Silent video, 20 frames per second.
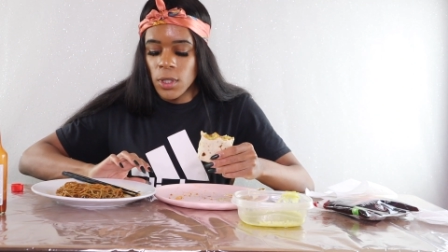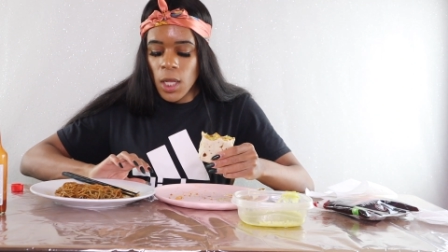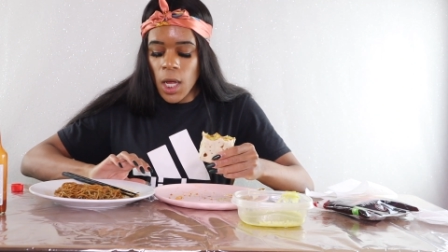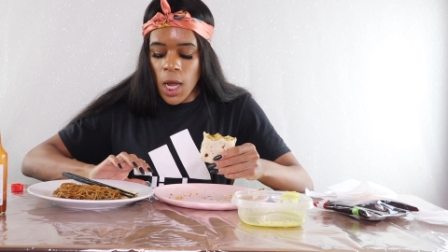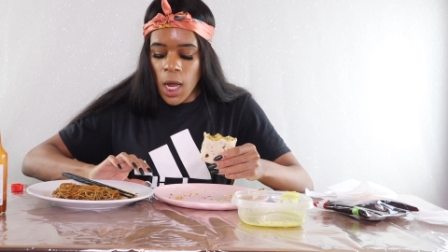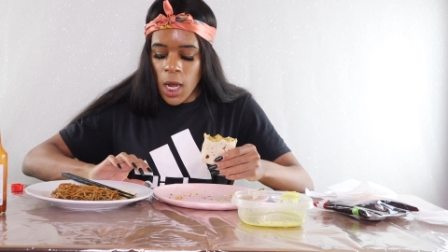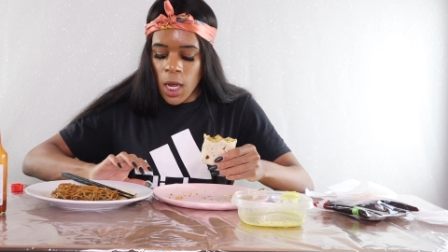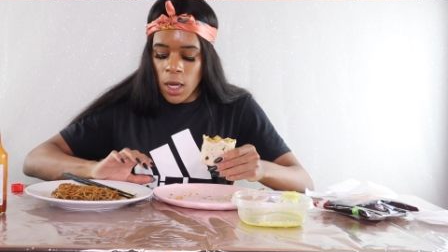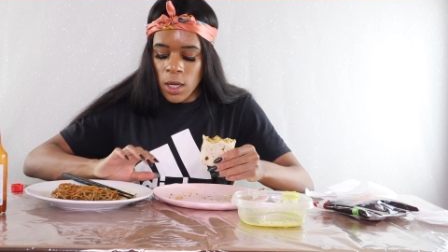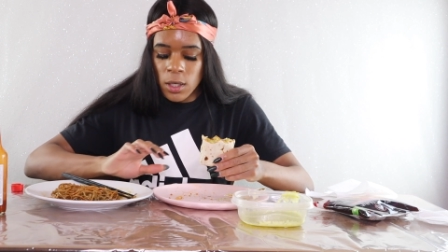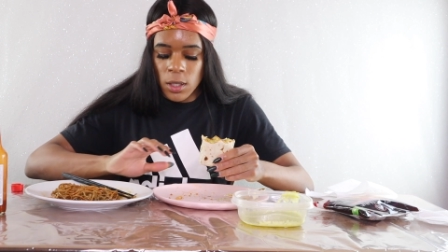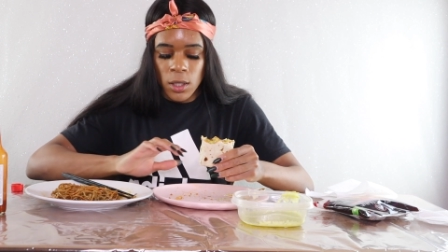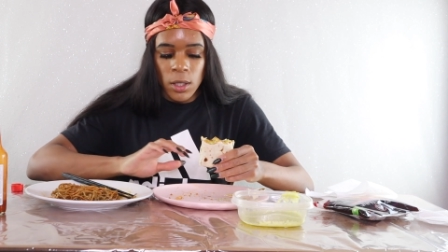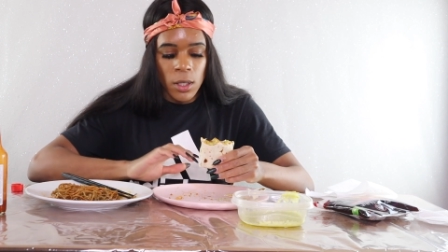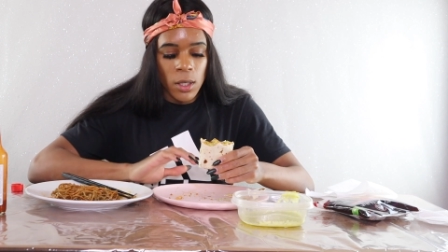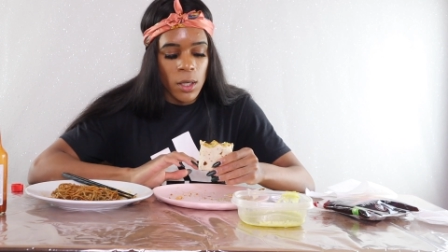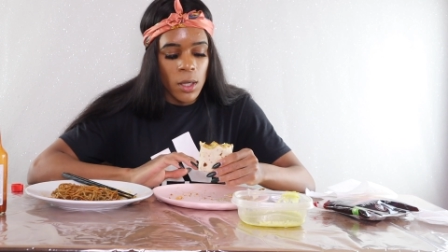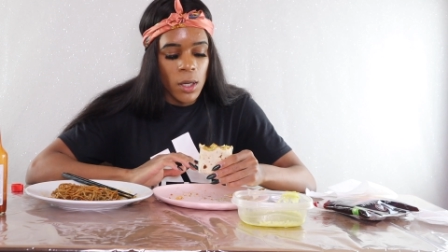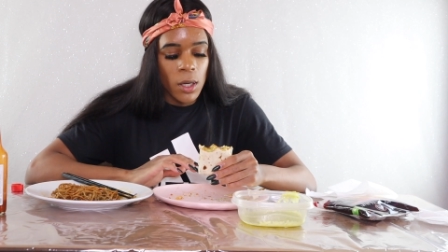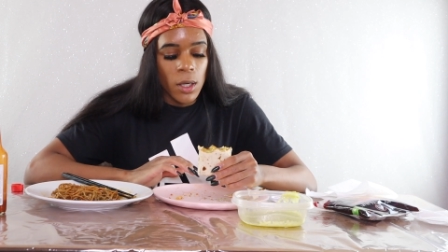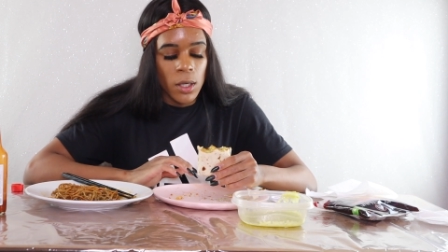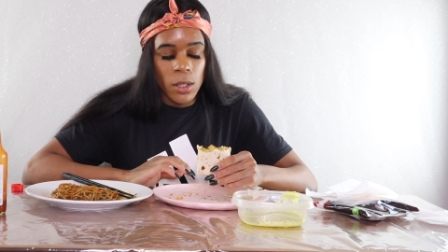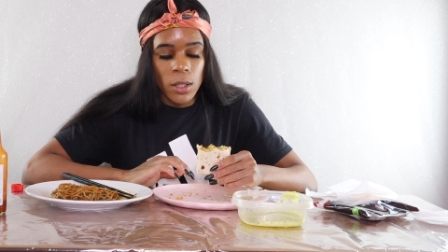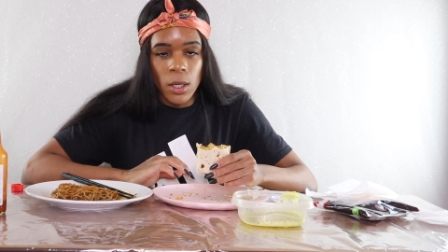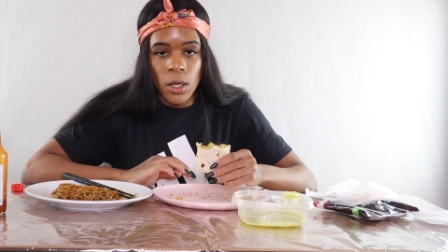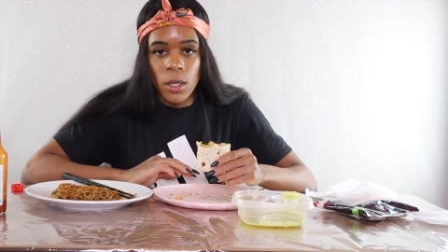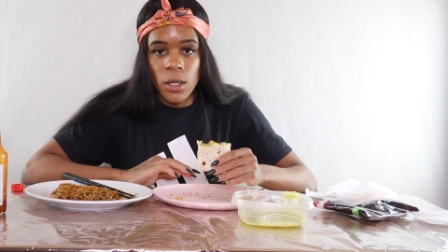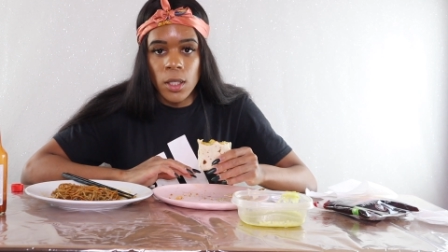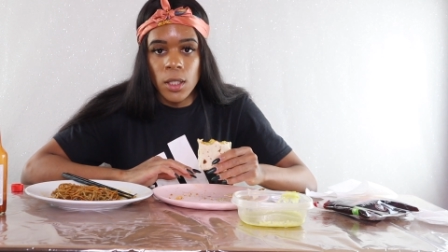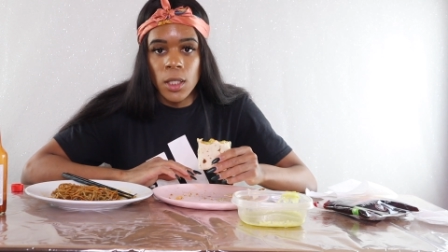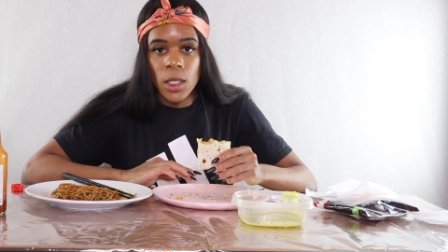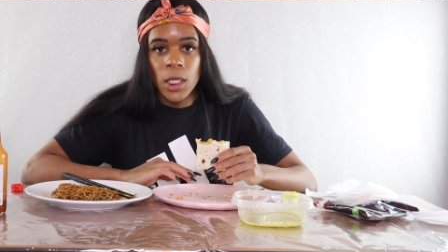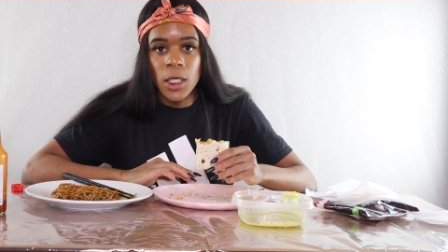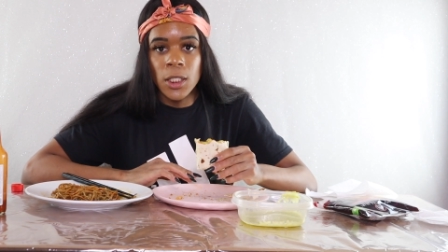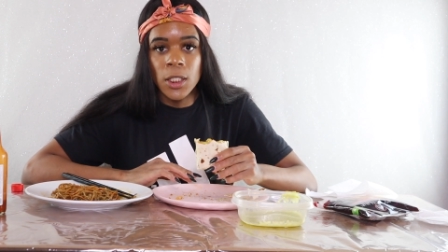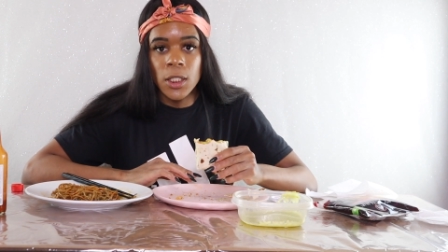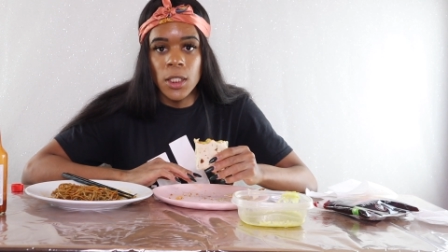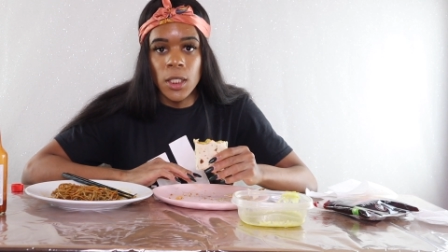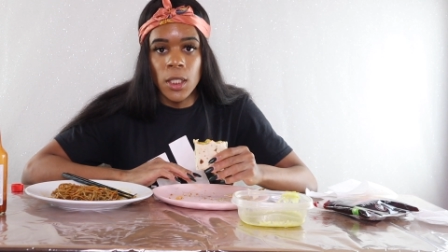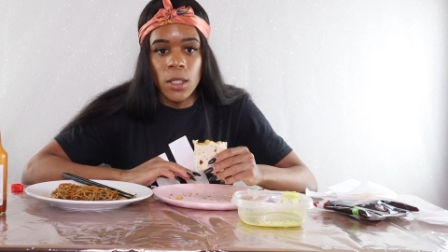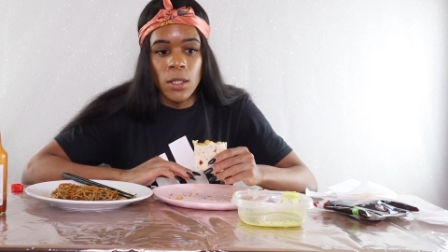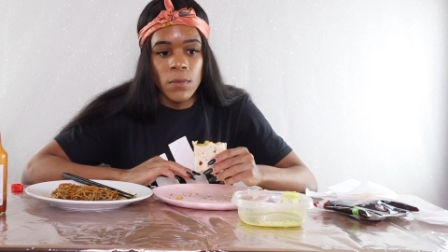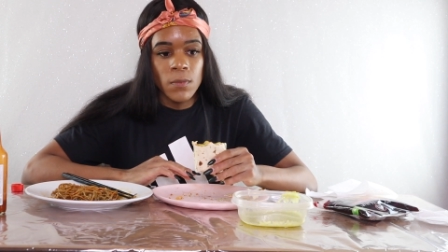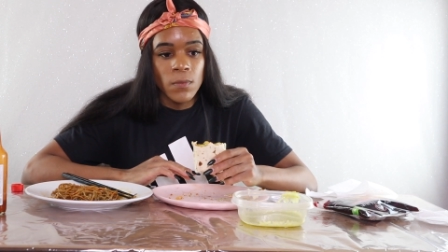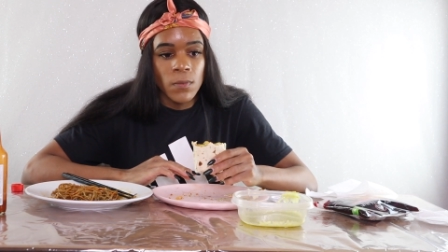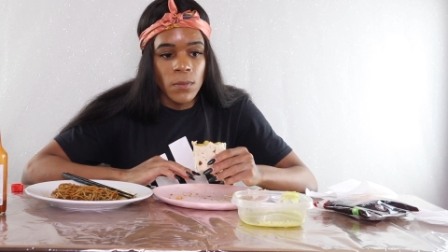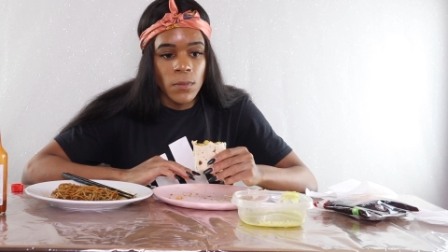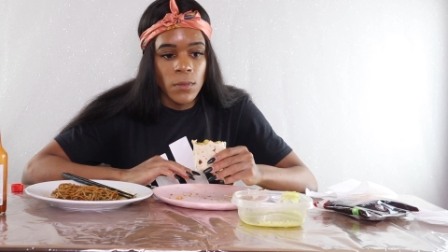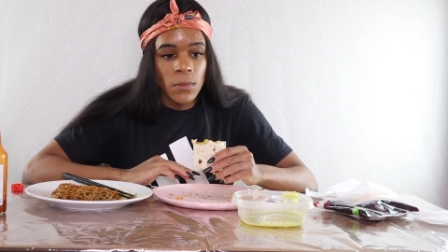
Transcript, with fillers: like, look, listen.